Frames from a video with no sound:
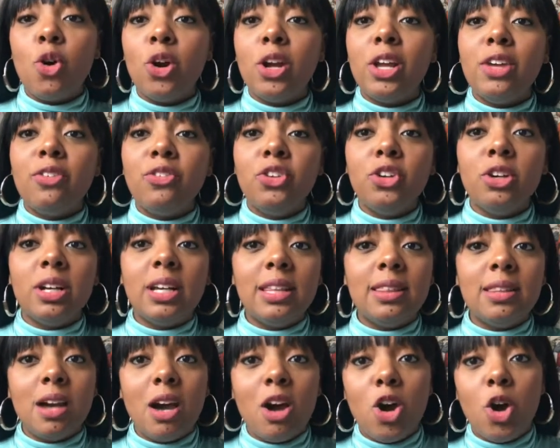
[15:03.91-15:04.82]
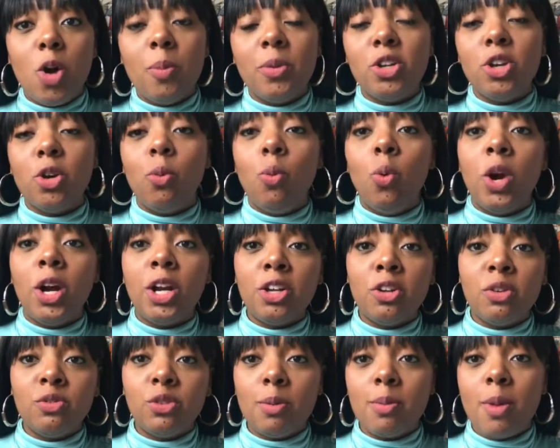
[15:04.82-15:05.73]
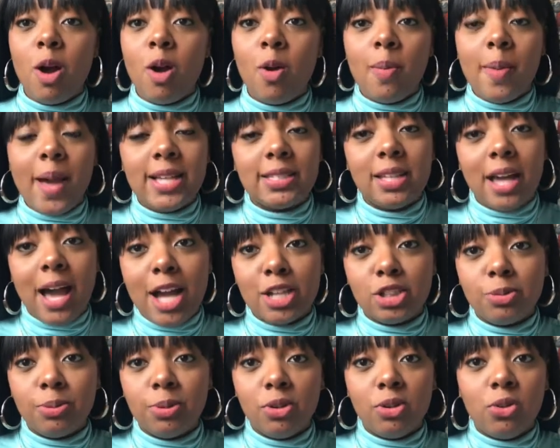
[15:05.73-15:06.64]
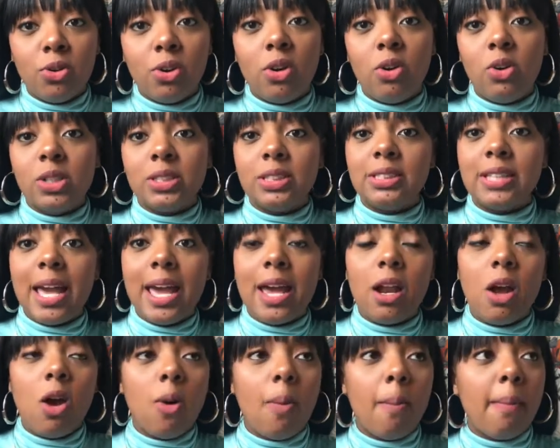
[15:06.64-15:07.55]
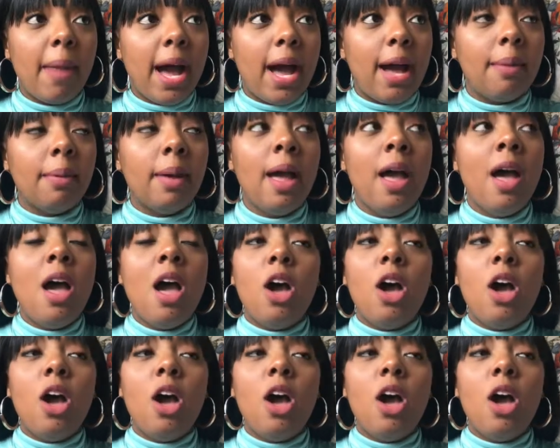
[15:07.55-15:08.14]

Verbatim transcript: Or if you're in the home and you're working from home as an entrepreneur or stay-at-home mom,